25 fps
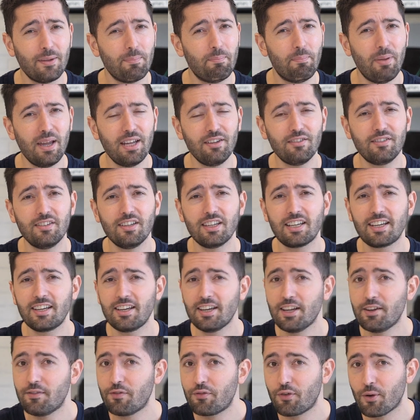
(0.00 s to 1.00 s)
the
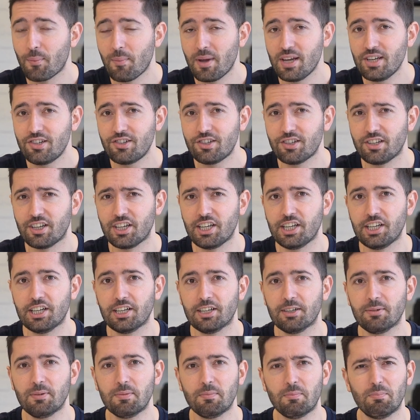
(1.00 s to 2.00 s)
basic information
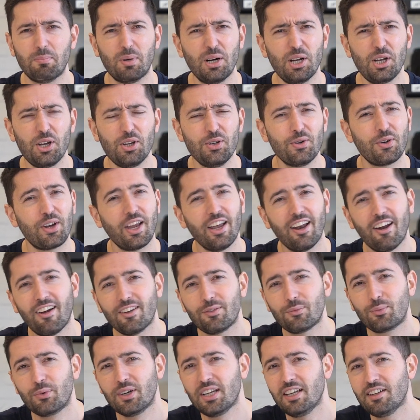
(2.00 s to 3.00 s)
here, but you
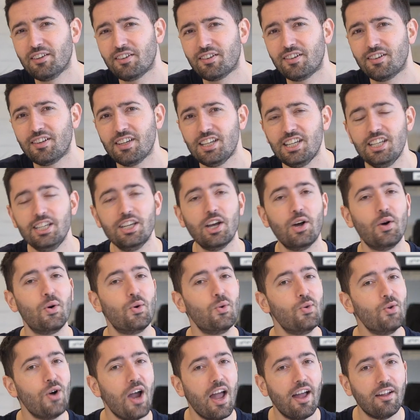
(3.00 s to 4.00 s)
cannot really see
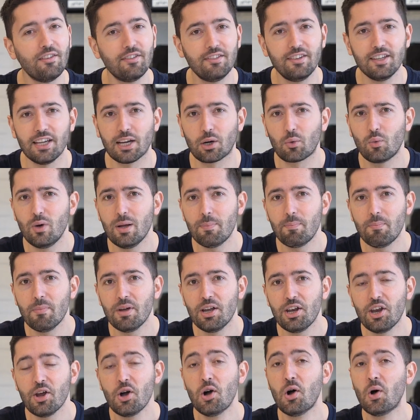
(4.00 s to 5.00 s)
who has the
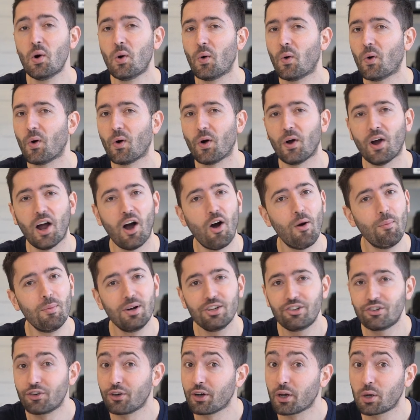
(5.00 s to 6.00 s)
equipment or how
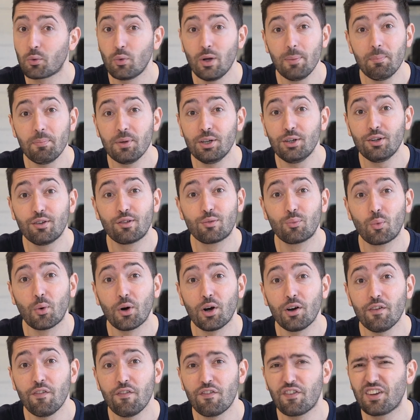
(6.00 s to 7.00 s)
much your equipment is
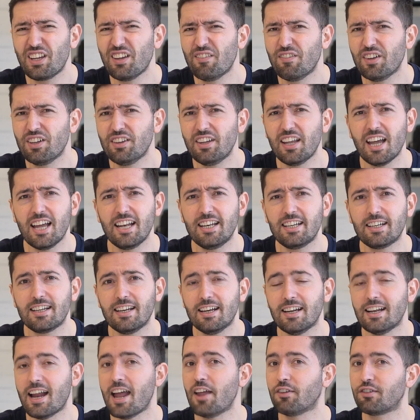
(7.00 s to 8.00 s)
worth, given that
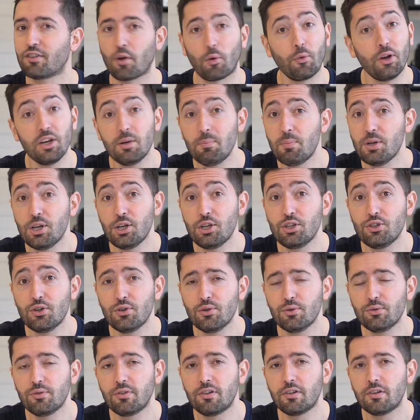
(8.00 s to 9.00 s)
it has already been in
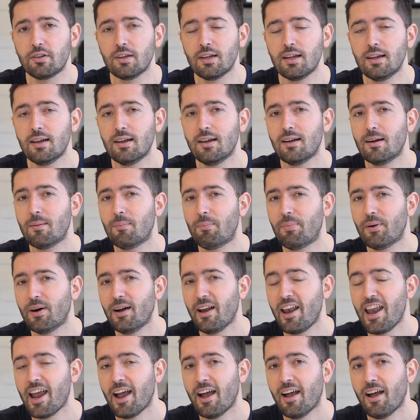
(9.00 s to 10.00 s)
use.
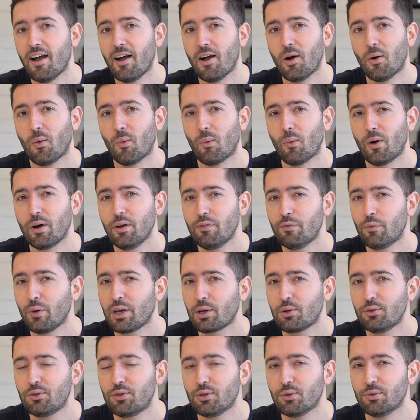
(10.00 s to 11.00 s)
But what if
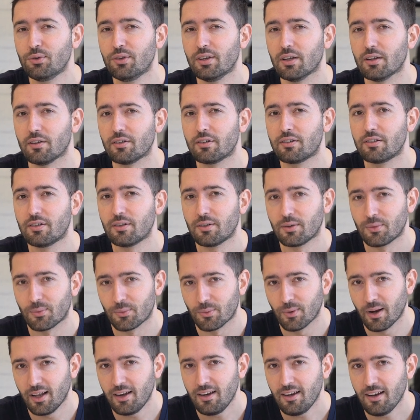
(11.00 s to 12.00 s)
we could do this?
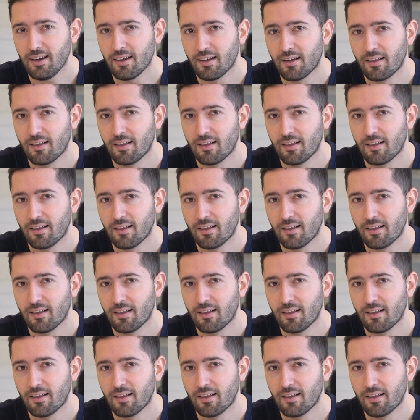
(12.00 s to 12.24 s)
Ready?